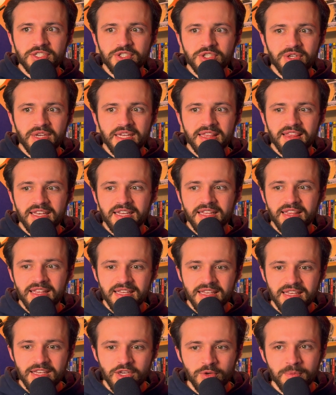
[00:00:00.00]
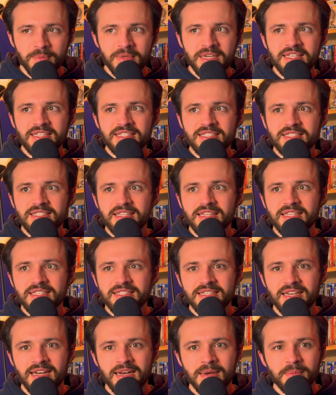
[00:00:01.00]
because you get the humans,
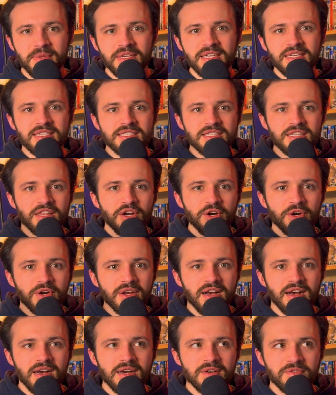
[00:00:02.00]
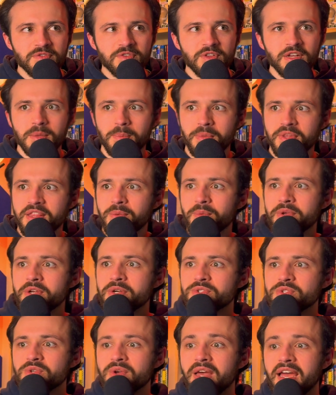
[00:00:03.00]
the zombies, their conflict, but then we
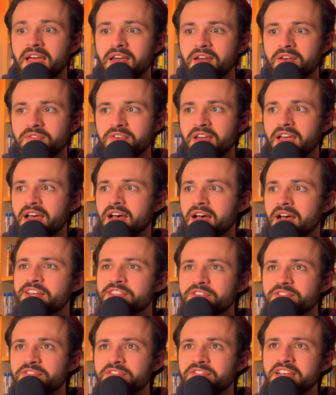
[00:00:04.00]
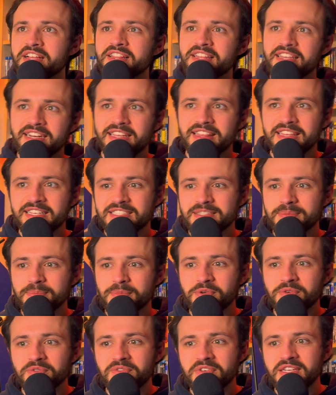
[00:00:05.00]
also have another villain in this
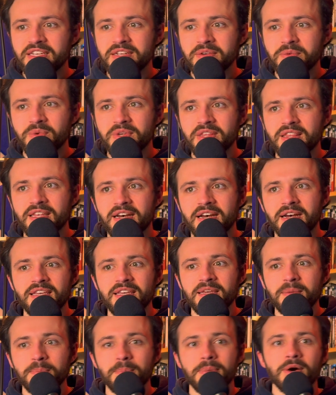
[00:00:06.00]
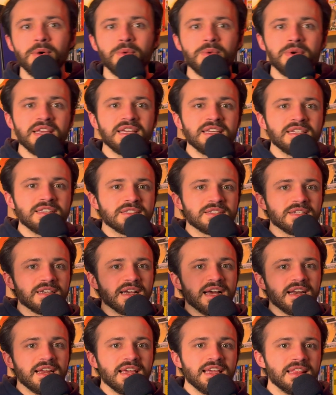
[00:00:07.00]
movie with the bonies
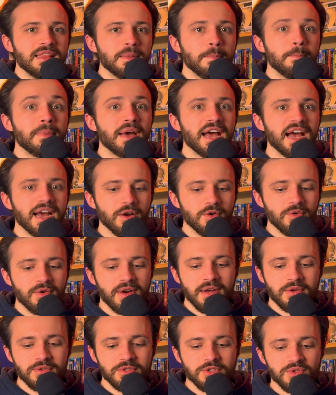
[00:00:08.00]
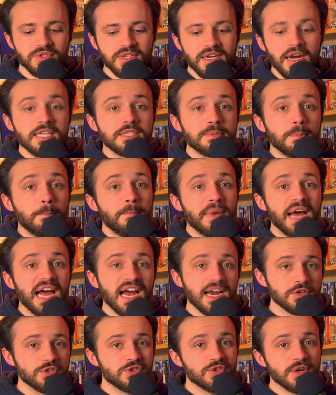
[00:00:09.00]
kind of in the background. So it's a nice
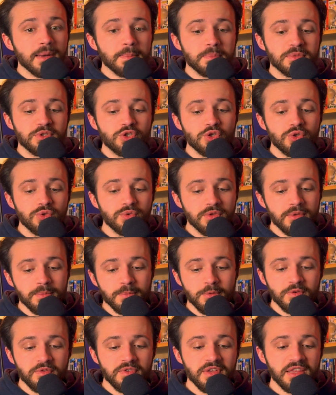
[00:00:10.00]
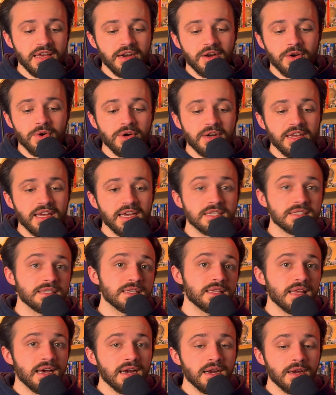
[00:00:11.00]
backdrop to the movie that already has
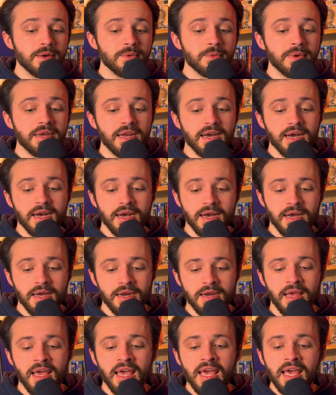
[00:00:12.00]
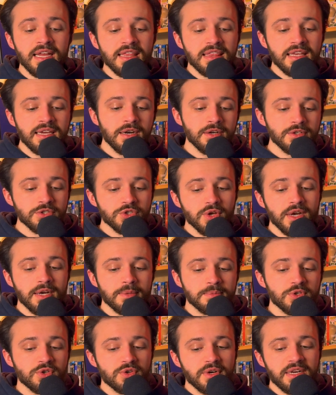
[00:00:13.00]
a lot going on. And I think it also
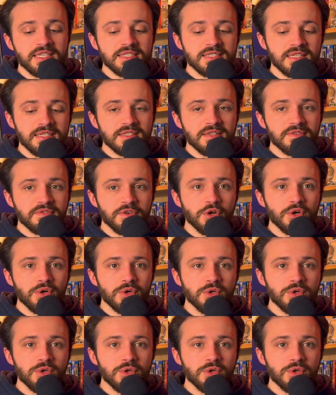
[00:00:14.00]
helps create a sense of